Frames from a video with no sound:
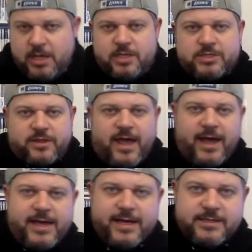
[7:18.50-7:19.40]
So that
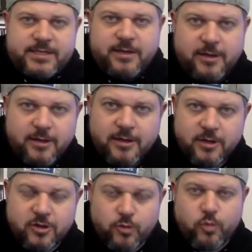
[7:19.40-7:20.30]
is
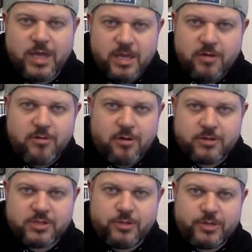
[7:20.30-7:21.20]
the Wii U
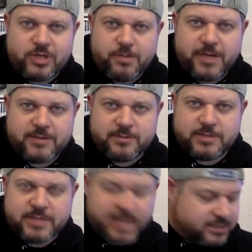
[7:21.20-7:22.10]
console which I picked up
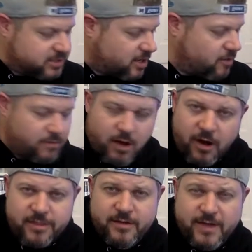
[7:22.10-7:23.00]
today. So
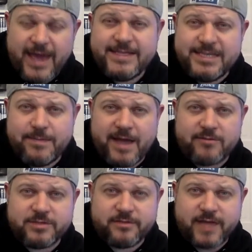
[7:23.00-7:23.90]
I think
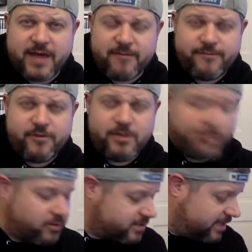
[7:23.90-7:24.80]
£80 for that, fully
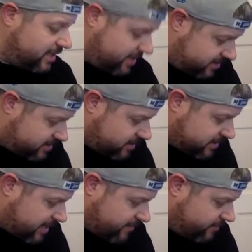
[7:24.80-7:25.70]
boxed. It
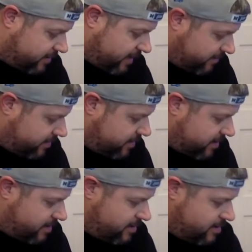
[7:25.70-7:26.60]
doesn't have the game in
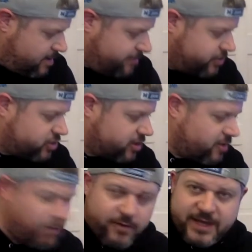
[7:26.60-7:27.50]
there, but you know
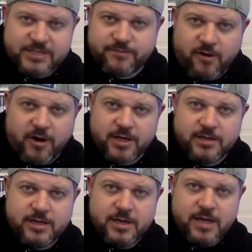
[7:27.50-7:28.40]
what? That's fine.
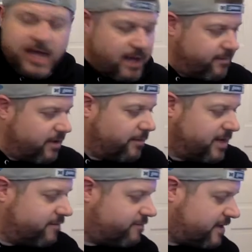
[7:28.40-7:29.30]
I mean,
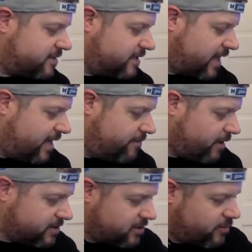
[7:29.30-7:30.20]
in fact, the game,
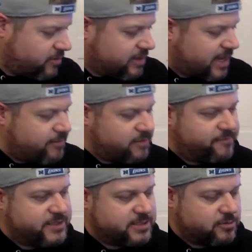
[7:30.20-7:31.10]
I don't know whether it came with a
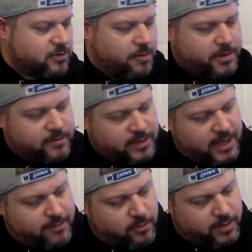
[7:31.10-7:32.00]
physical copy of the
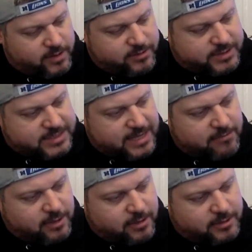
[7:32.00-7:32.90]
game or whether it's a
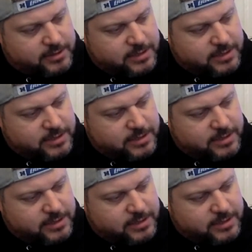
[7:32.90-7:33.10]
download.